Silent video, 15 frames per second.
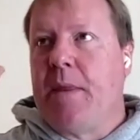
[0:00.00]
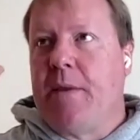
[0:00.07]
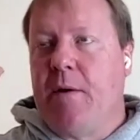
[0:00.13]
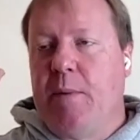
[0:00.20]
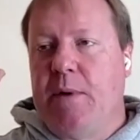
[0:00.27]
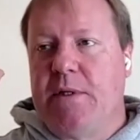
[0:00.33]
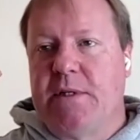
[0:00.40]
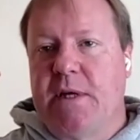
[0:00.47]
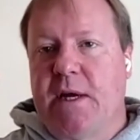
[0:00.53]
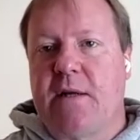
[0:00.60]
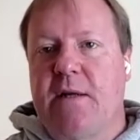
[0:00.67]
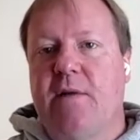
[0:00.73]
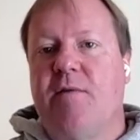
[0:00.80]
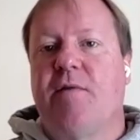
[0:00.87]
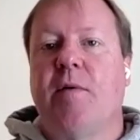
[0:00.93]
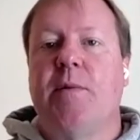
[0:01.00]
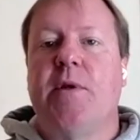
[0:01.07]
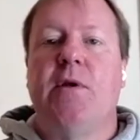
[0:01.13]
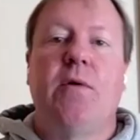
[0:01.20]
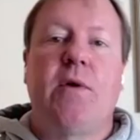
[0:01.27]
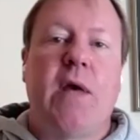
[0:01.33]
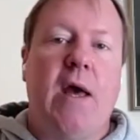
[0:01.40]
They were being seconded from
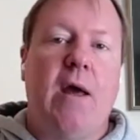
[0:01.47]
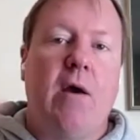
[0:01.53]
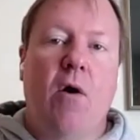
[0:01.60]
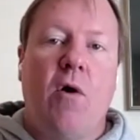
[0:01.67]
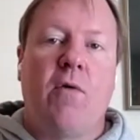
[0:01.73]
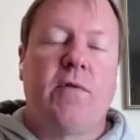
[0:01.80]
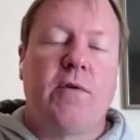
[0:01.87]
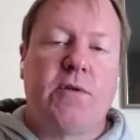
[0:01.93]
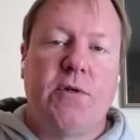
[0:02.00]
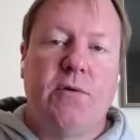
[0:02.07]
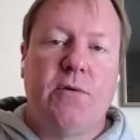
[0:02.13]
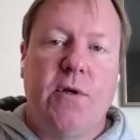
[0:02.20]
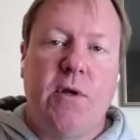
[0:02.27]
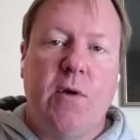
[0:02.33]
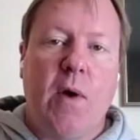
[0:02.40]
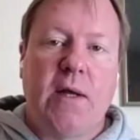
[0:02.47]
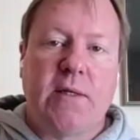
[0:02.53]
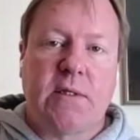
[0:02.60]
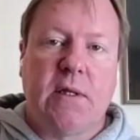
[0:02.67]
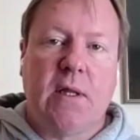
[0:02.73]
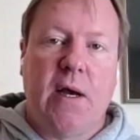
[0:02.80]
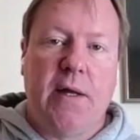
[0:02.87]
the UK over to the
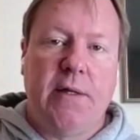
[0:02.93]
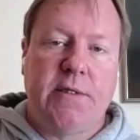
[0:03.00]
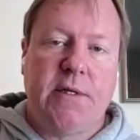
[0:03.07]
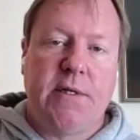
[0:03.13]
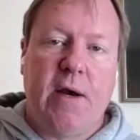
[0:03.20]
US lines.